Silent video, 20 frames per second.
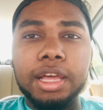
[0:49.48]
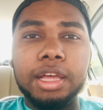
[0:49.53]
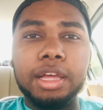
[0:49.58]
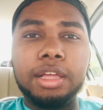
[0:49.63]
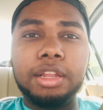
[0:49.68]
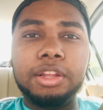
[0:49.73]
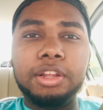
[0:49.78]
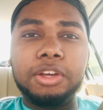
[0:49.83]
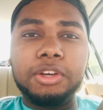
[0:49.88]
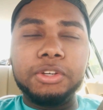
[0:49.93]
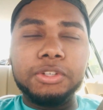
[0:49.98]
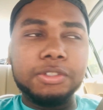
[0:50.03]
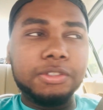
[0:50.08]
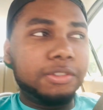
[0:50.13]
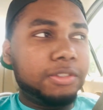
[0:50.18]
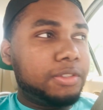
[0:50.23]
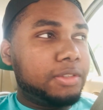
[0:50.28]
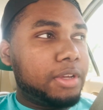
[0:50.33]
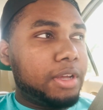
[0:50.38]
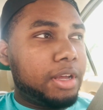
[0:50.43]
Hello,
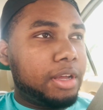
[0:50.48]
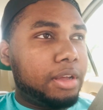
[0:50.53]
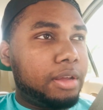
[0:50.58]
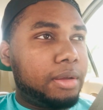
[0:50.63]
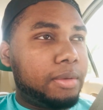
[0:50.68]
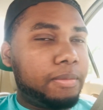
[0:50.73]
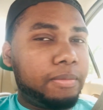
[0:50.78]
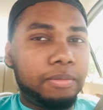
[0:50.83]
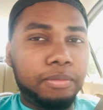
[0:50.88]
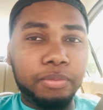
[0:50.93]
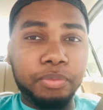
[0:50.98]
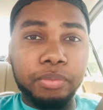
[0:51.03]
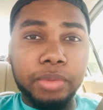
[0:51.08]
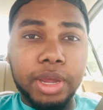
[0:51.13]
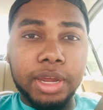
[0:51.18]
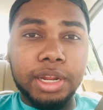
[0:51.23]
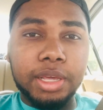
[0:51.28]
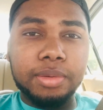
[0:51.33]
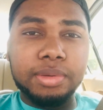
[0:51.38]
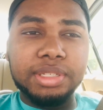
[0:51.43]

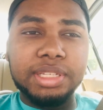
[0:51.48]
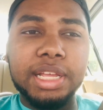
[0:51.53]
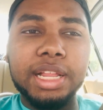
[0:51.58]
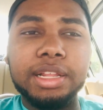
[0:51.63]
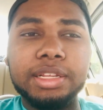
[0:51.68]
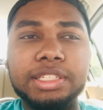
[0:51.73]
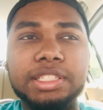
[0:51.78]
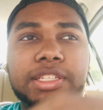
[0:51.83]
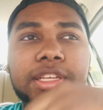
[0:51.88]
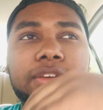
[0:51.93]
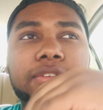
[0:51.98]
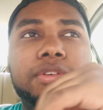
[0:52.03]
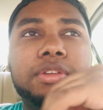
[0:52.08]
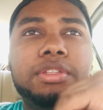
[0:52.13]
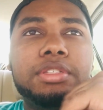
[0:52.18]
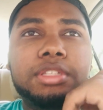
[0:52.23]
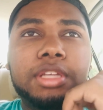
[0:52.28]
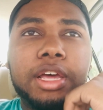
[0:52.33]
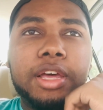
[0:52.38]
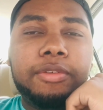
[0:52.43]
my name is Alex
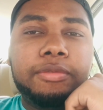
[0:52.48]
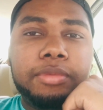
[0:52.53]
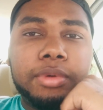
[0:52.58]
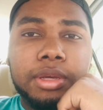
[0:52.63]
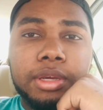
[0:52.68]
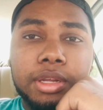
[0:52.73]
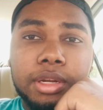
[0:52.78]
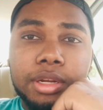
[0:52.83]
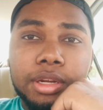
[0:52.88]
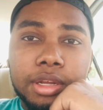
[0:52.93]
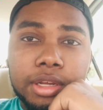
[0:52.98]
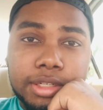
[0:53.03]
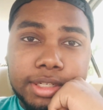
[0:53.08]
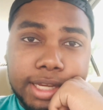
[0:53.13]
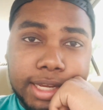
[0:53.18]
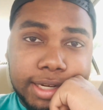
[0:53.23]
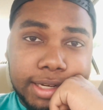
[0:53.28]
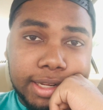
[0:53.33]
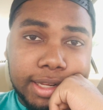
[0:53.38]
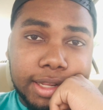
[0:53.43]
Stevens. I've been
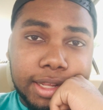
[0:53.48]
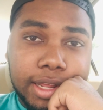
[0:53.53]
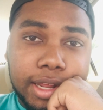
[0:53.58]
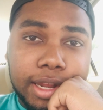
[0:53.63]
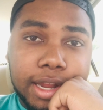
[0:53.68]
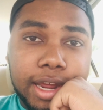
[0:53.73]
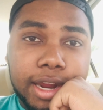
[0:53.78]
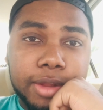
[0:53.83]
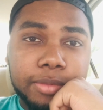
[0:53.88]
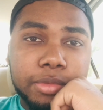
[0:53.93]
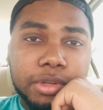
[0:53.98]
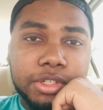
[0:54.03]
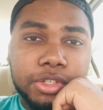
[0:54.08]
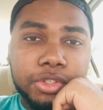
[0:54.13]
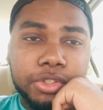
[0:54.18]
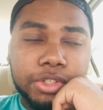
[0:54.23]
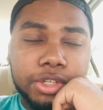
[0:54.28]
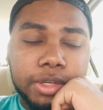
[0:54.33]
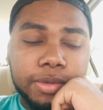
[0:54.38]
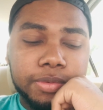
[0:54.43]
attending a lot of mission
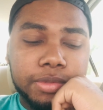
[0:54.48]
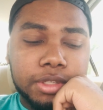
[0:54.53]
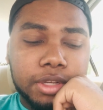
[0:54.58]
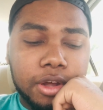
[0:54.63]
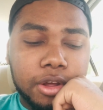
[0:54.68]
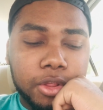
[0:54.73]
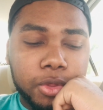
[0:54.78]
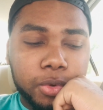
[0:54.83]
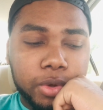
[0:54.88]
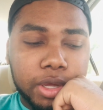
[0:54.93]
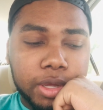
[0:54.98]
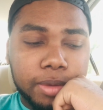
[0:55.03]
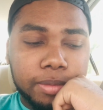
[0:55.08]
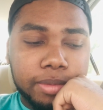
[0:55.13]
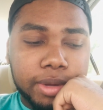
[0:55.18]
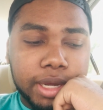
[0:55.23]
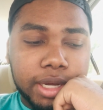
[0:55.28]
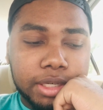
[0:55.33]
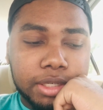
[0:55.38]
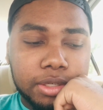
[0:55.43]
trips all the way
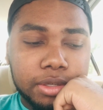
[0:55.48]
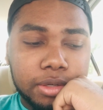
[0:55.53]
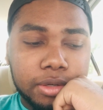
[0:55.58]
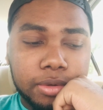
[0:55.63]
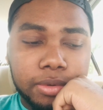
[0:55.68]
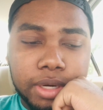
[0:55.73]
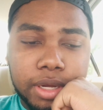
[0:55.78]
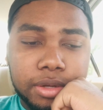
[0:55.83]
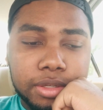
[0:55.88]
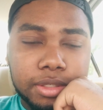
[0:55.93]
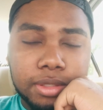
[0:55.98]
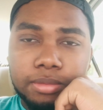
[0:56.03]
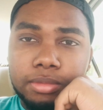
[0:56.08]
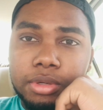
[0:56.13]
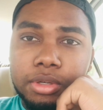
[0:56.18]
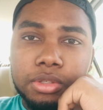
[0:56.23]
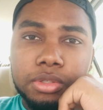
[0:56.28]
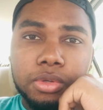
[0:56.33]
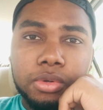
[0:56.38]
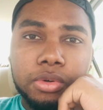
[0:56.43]
back to when I was in
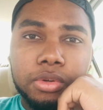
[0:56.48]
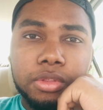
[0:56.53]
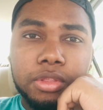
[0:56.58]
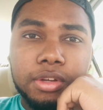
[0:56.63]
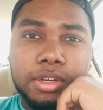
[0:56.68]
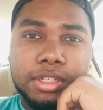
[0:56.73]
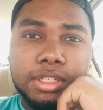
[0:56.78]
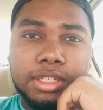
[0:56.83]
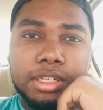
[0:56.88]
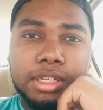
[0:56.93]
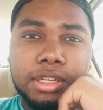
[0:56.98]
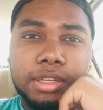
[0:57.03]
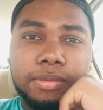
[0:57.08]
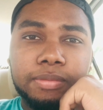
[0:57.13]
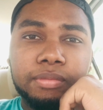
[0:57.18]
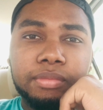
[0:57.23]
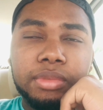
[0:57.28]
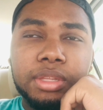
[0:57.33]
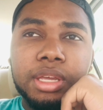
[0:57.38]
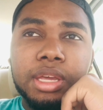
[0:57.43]
middle school at 13.
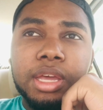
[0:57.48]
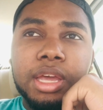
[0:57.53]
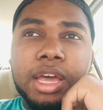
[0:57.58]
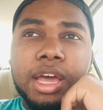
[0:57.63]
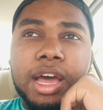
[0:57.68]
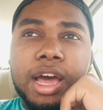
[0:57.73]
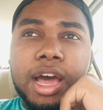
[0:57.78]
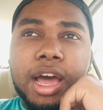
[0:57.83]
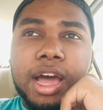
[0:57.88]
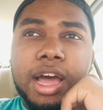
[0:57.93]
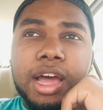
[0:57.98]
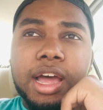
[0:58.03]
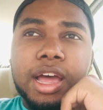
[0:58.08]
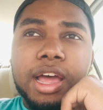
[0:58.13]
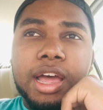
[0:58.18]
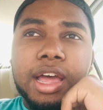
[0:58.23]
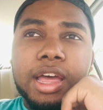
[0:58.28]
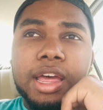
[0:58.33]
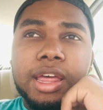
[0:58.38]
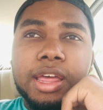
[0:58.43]

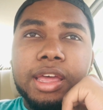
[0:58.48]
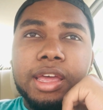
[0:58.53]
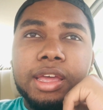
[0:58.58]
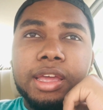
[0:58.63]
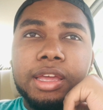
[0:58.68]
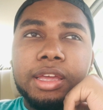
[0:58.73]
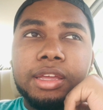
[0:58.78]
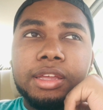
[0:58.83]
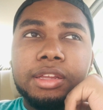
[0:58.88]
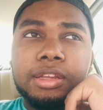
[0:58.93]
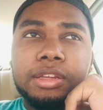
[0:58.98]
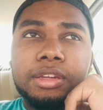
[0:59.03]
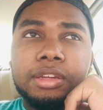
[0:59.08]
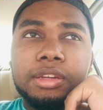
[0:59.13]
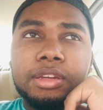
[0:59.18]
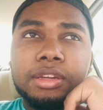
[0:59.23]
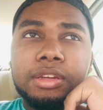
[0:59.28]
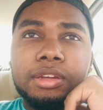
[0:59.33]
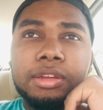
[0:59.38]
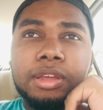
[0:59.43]
I
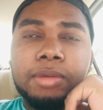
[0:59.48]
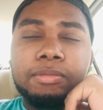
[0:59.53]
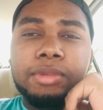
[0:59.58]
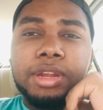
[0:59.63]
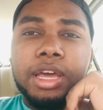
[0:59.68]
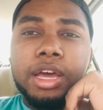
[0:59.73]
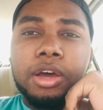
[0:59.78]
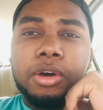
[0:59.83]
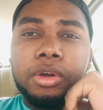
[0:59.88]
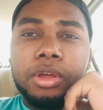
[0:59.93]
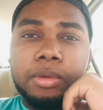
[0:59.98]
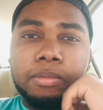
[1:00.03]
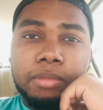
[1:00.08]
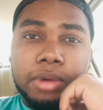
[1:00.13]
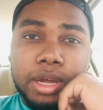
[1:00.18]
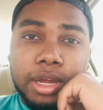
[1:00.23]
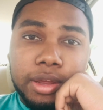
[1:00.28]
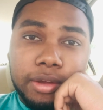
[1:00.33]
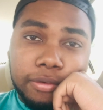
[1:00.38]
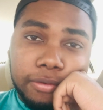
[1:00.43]
am now in
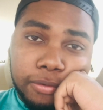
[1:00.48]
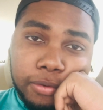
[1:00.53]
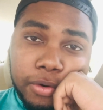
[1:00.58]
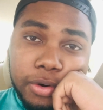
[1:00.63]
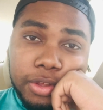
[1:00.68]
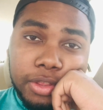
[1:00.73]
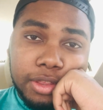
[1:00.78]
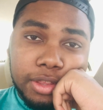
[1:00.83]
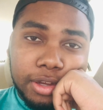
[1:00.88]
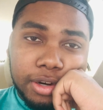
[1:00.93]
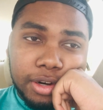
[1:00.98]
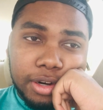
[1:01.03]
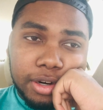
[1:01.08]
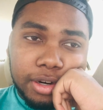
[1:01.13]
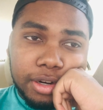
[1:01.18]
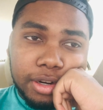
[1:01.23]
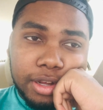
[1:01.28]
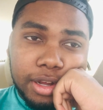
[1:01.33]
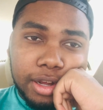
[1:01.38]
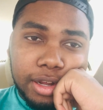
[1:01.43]
my fourth year
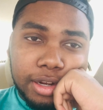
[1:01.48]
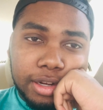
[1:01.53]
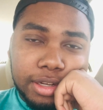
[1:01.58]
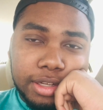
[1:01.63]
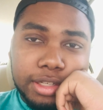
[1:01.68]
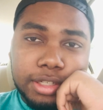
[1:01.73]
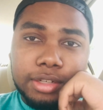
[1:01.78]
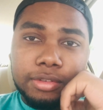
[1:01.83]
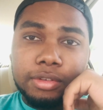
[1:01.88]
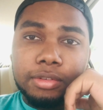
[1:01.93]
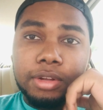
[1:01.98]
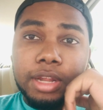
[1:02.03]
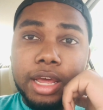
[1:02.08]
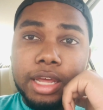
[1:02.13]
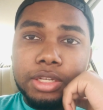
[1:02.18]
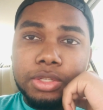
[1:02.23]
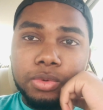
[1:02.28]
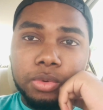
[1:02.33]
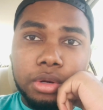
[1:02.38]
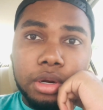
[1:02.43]
in college,
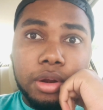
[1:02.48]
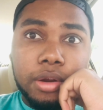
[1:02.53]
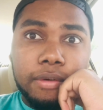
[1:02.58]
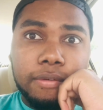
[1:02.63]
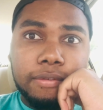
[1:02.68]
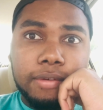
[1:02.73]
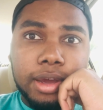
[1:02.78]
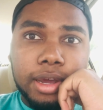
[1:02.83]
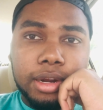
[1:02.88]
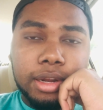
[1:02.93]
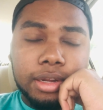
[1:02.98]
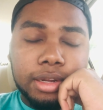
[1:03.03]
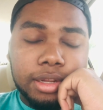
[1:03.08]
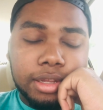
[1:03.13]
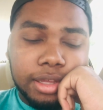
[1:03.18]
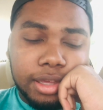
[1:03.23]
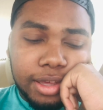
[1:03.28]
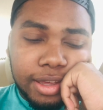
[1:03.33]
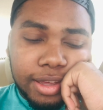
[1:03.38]
last one, finally.